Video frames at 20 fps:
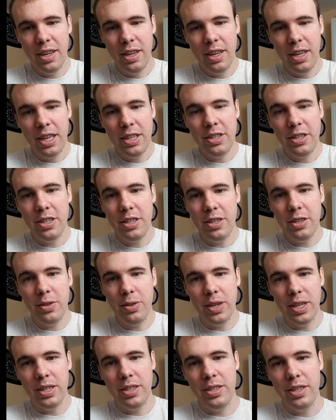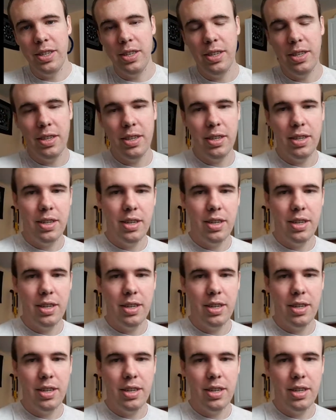That's a good question.